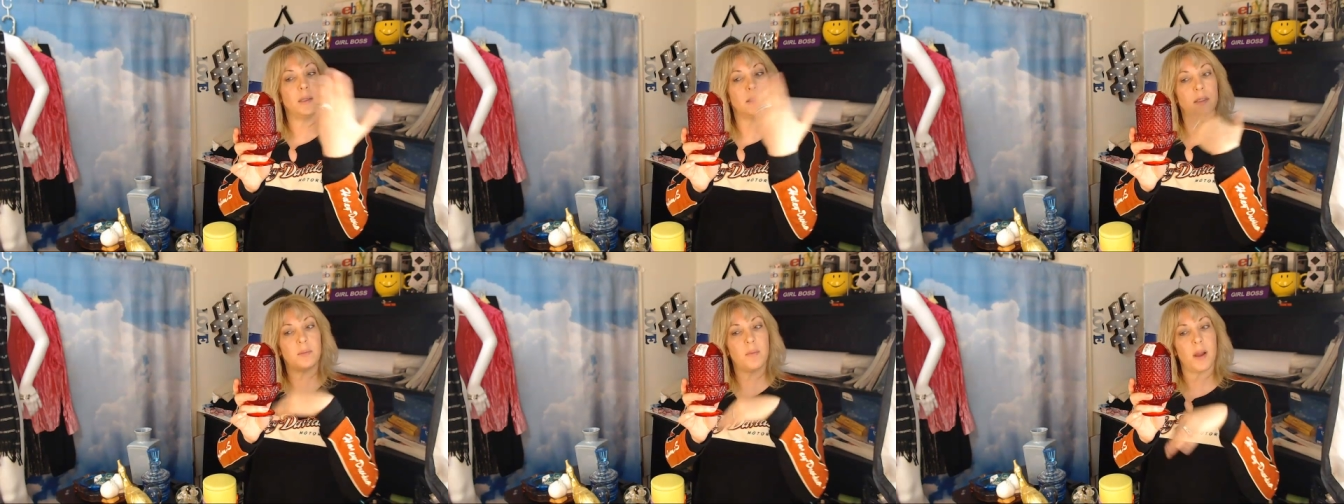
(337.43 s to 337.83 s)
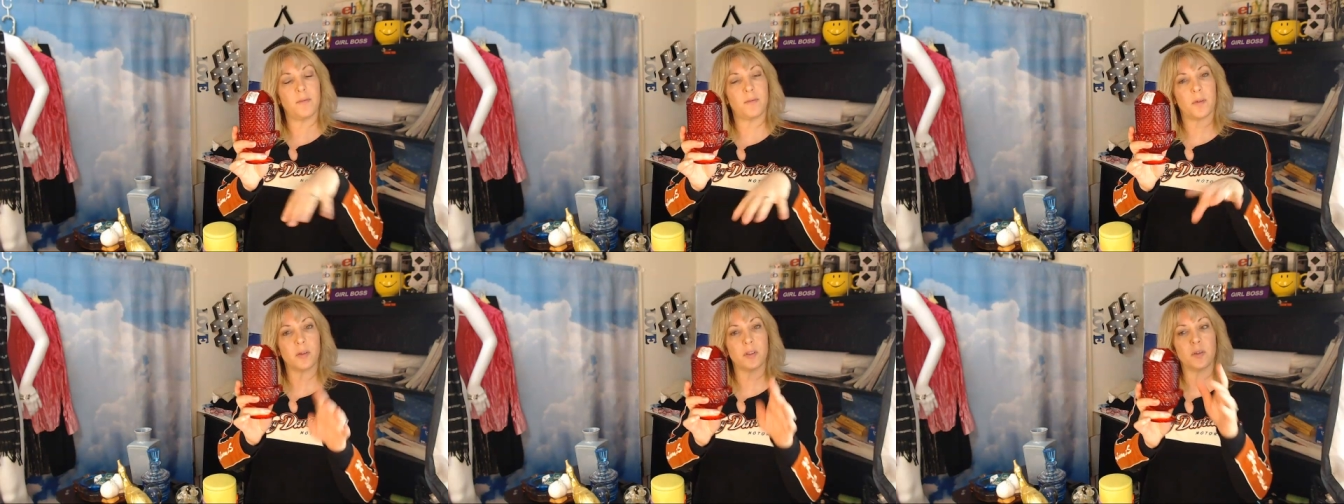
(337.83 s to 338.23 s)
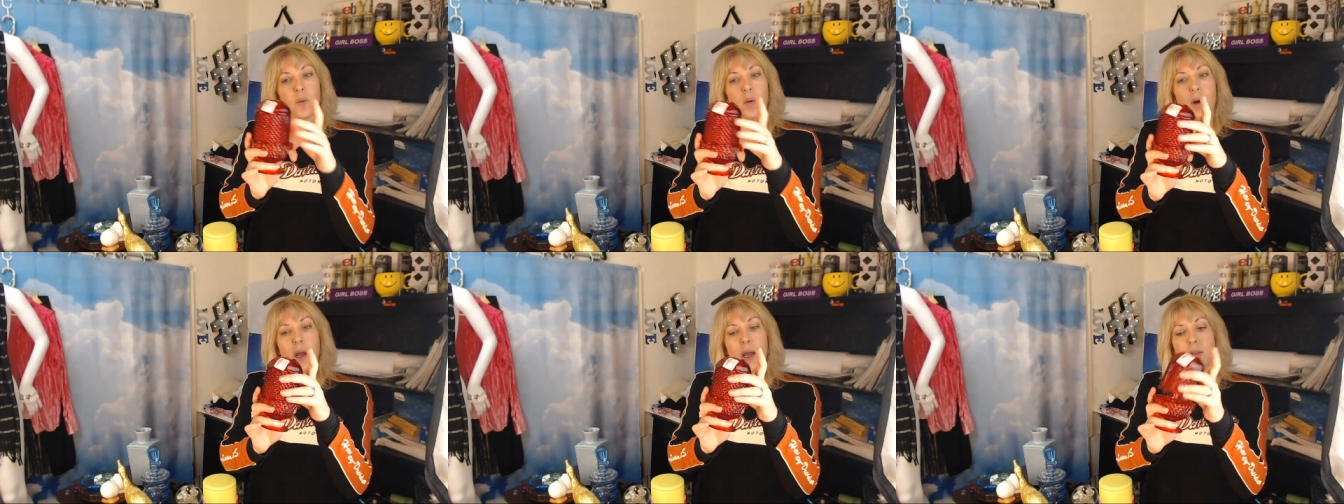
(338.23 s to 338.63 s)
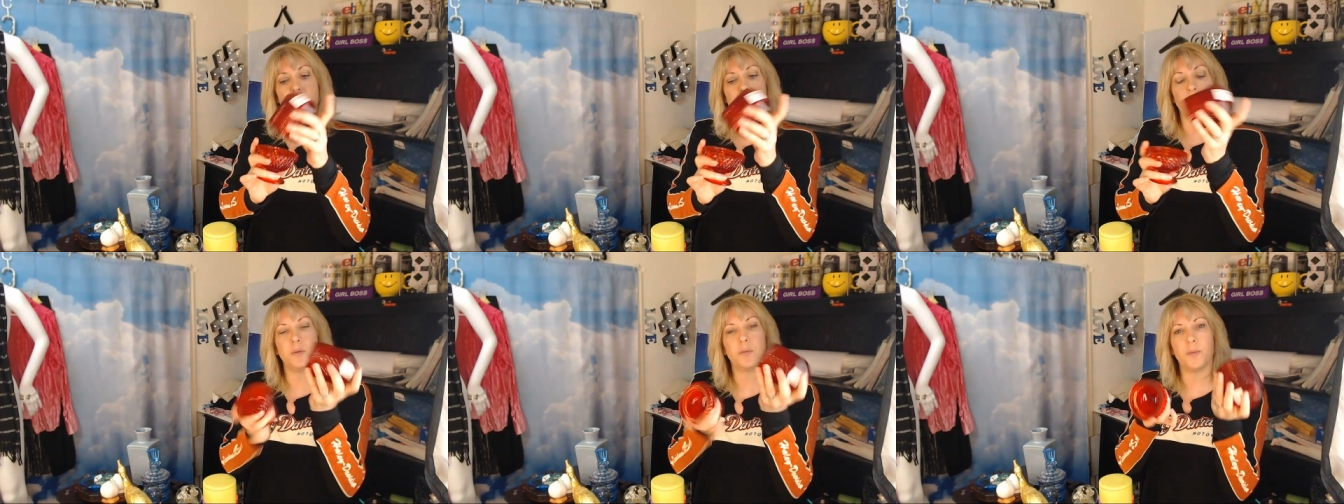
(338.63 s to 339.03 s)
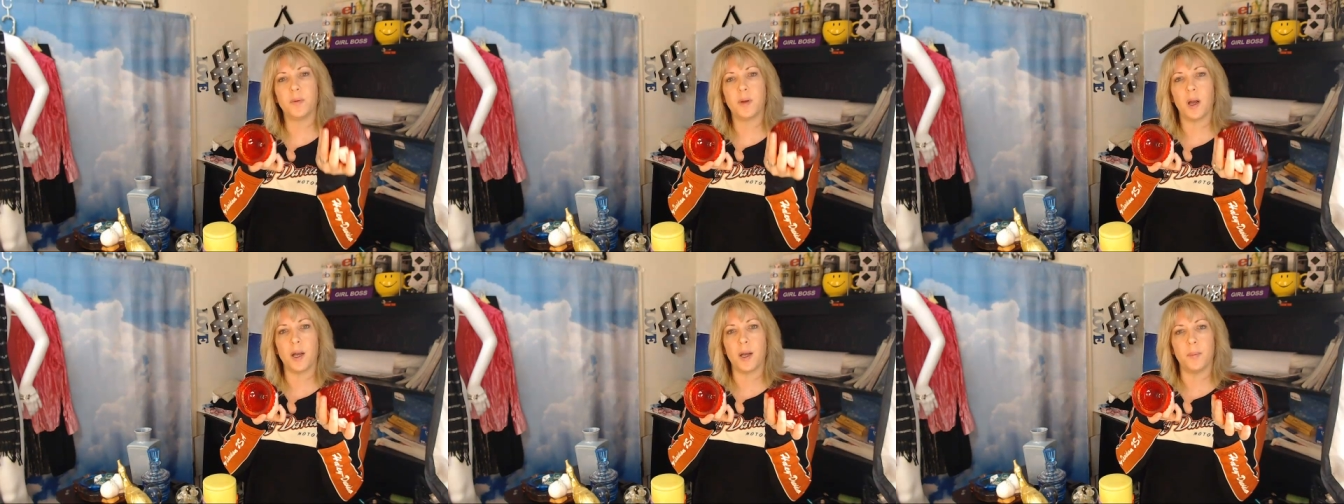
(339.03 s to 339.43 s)
This is my first one, so
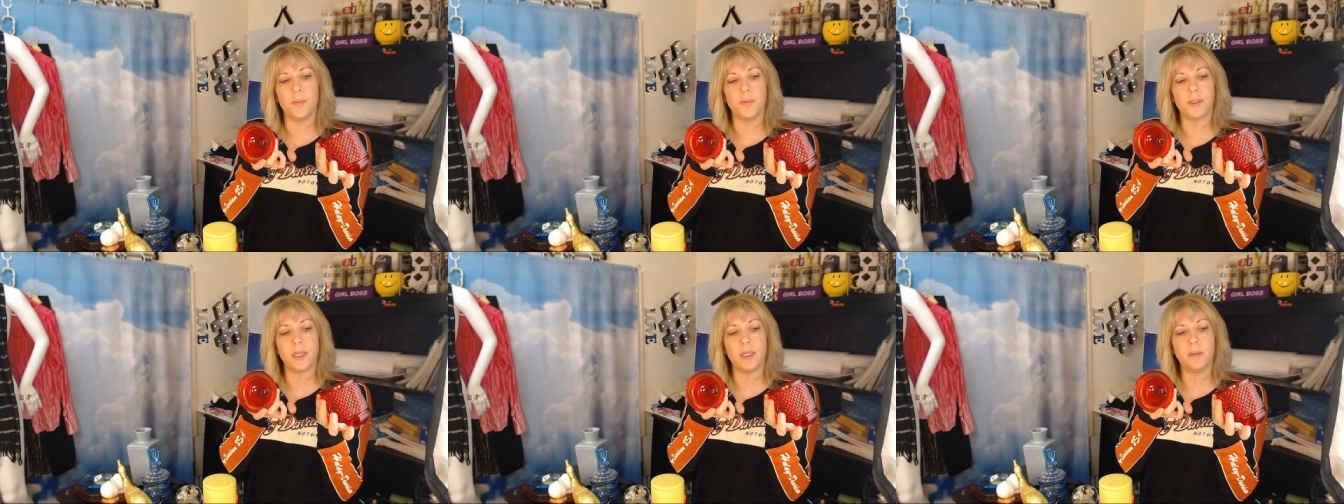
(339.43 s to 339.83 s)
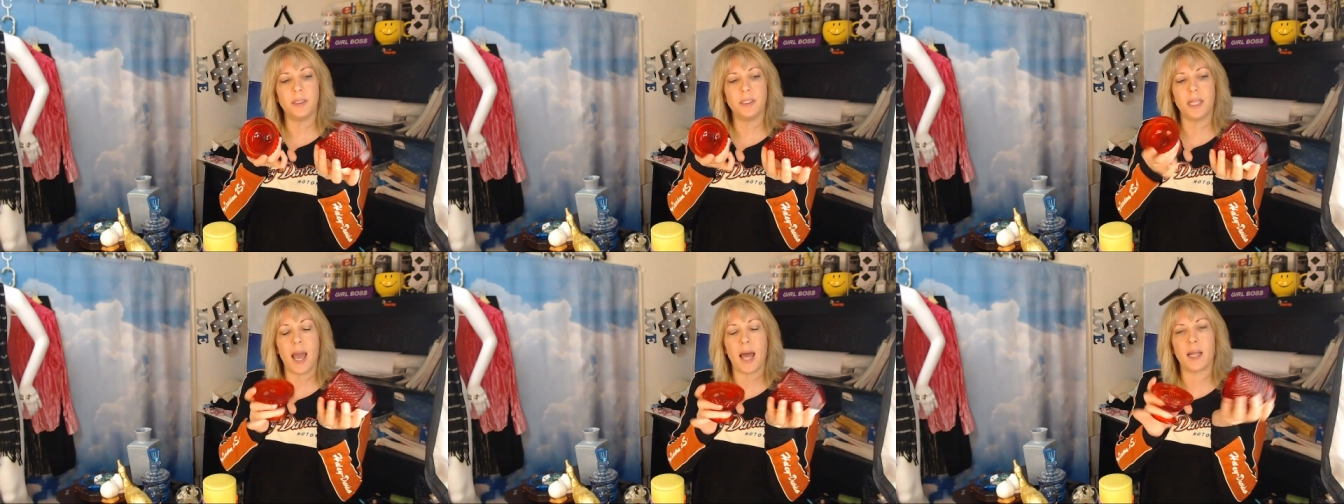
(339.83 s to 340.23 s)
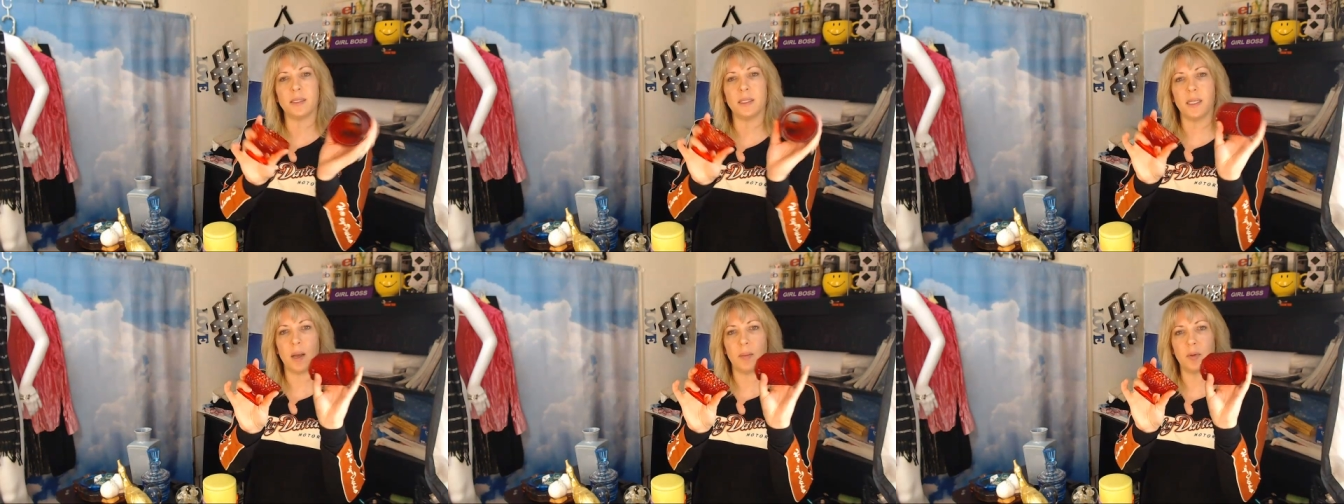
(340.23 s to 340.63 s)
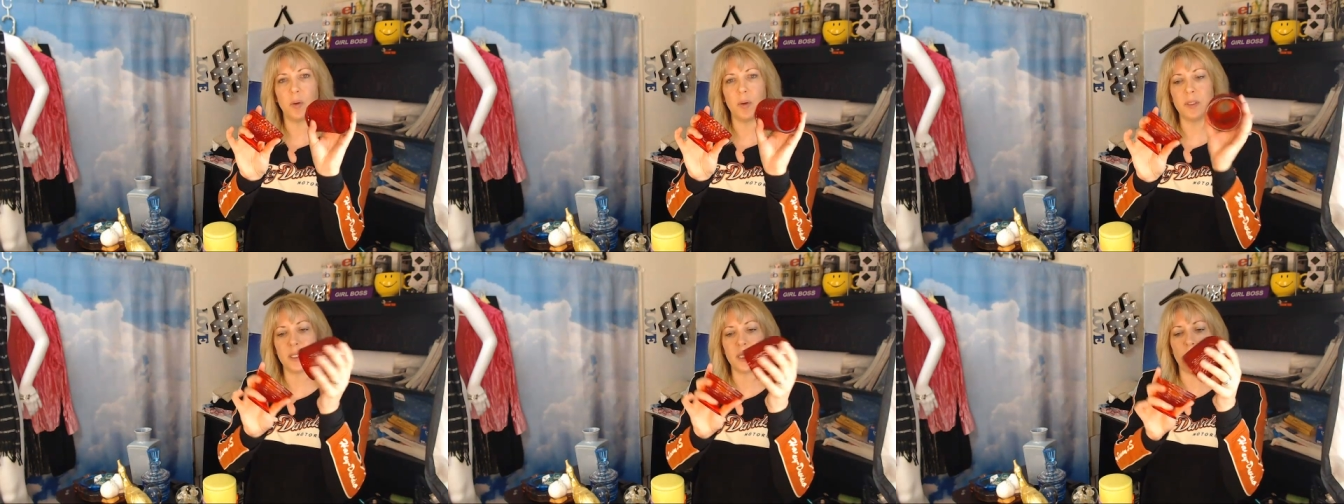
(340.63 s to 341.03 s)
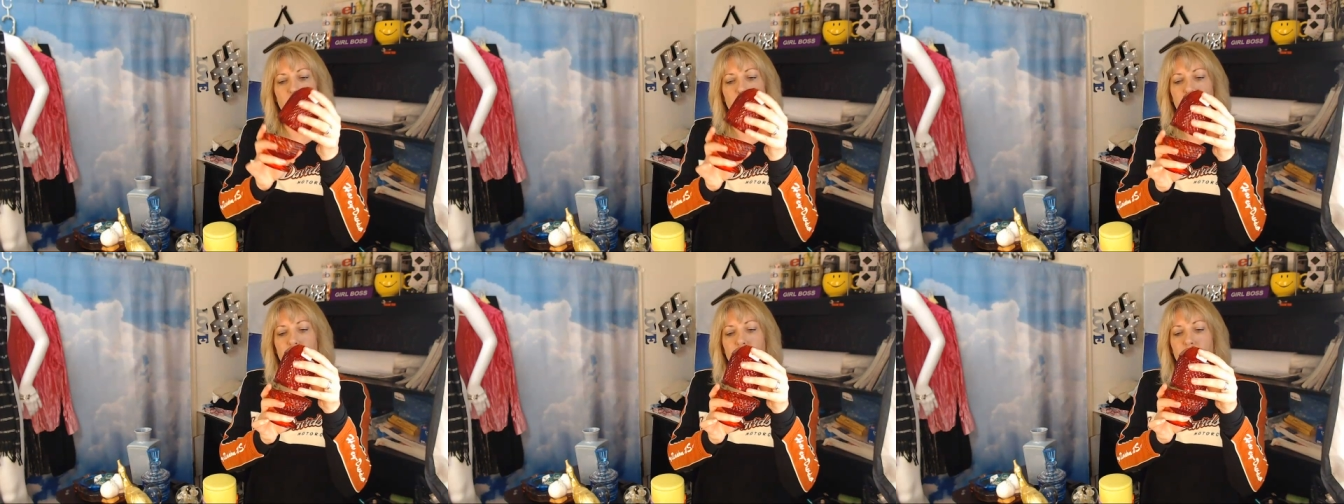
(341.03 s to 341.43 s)
um, sentimentality, I'm going to
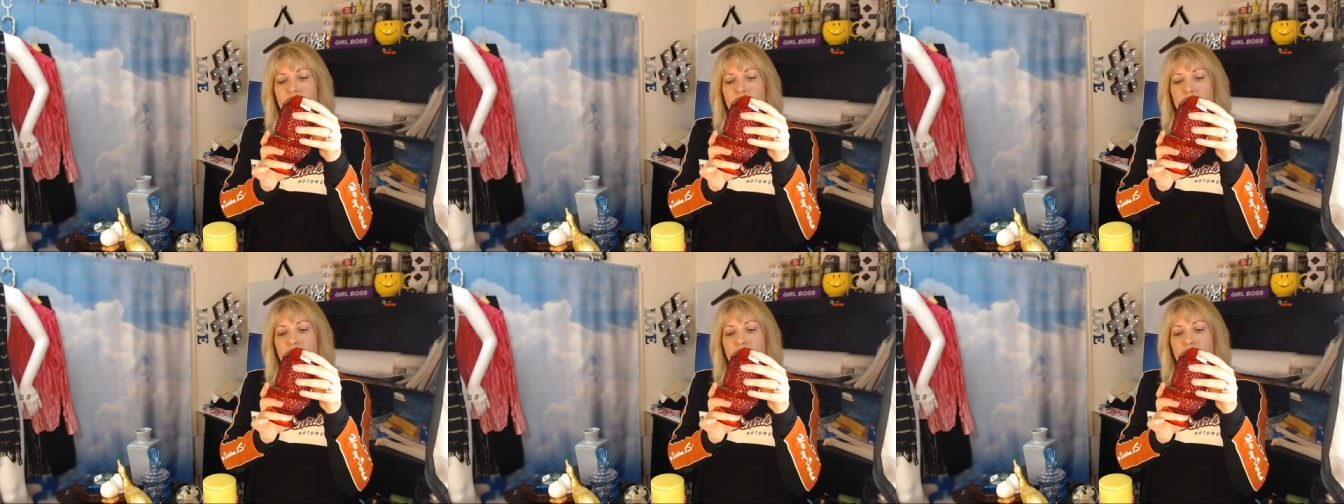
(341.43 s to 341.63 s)
keep it